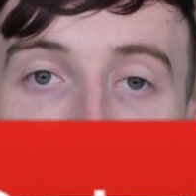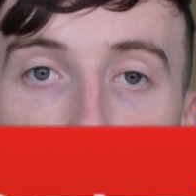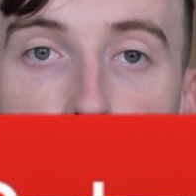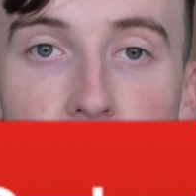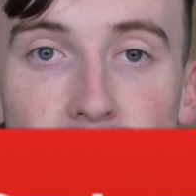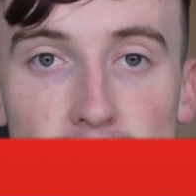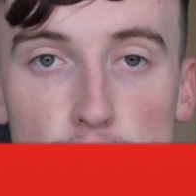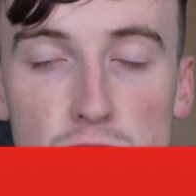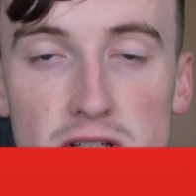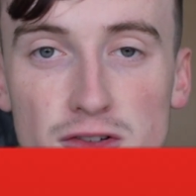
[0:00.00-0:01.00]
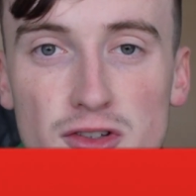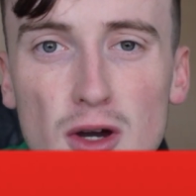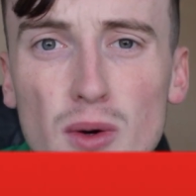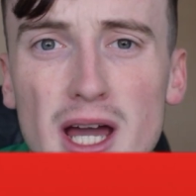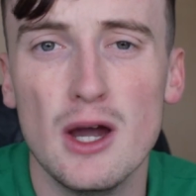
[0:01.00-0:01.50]
over the next week or
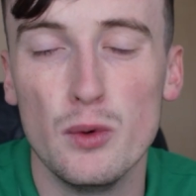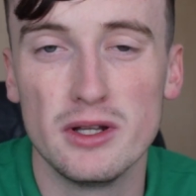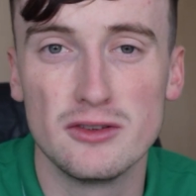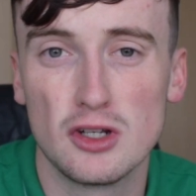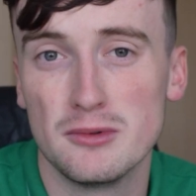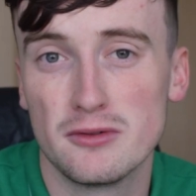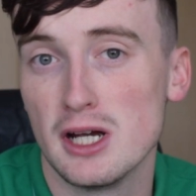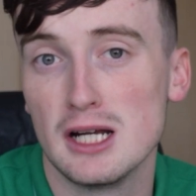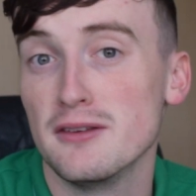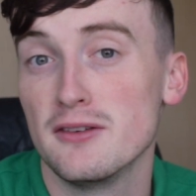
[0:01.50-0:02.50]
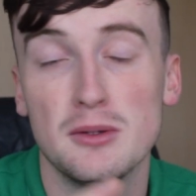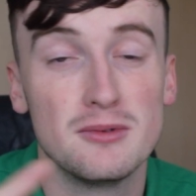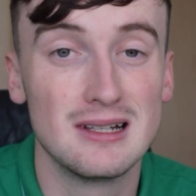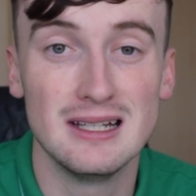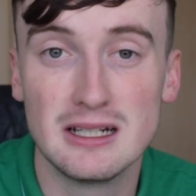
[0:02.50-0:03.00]
so in terms of Ireland, in
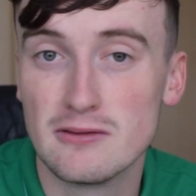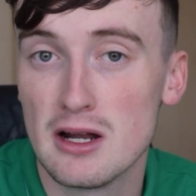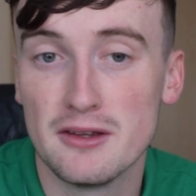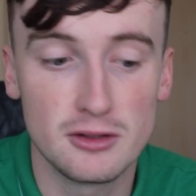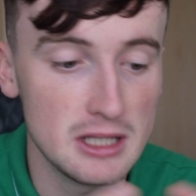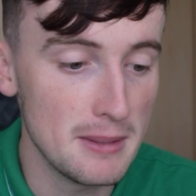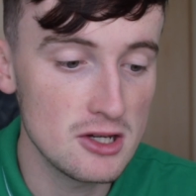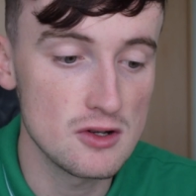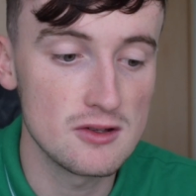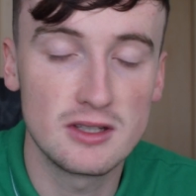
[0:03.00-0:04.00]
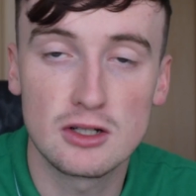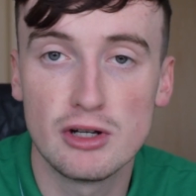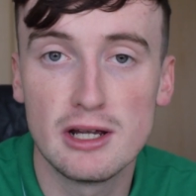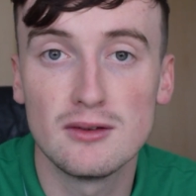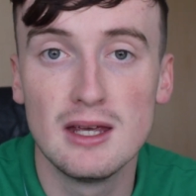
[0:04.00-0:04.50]
terms of the League of Ireland. So yeah, make sure to stick
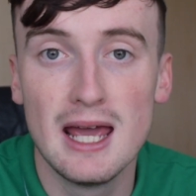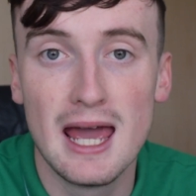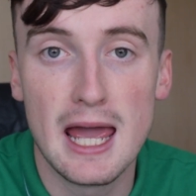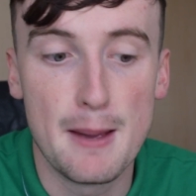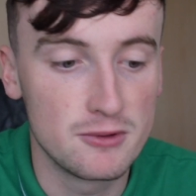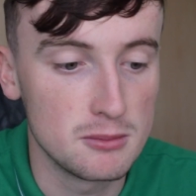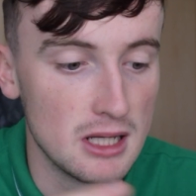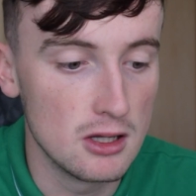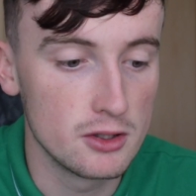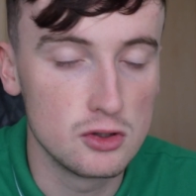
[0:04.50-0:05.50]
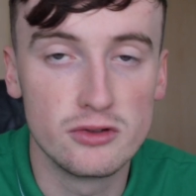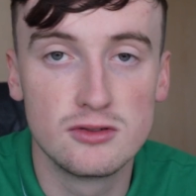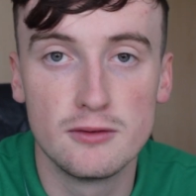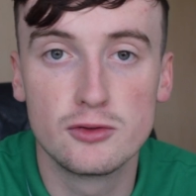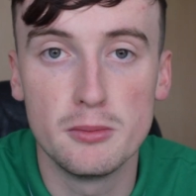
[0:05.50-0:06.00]
around. It's going to be a lot of good
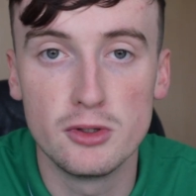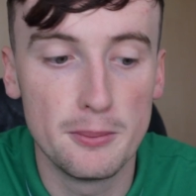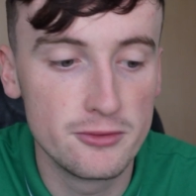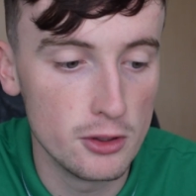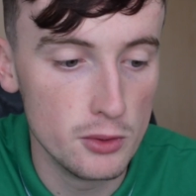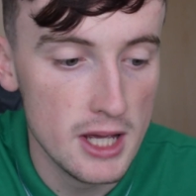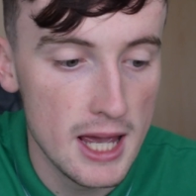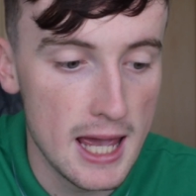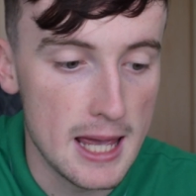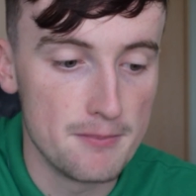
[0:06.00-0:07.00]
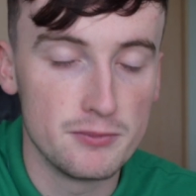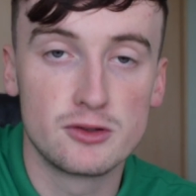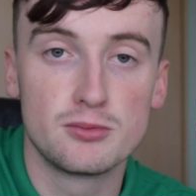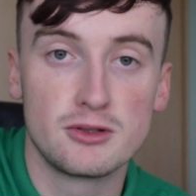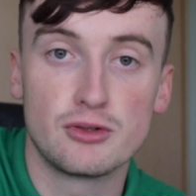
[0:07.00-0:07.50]
stuff coming up, so
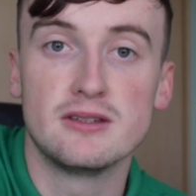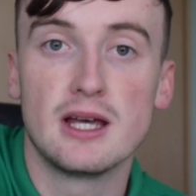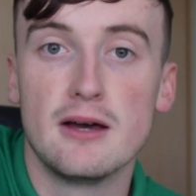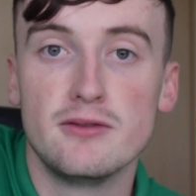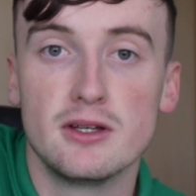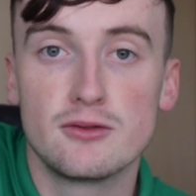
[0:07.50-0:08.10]
it's great to have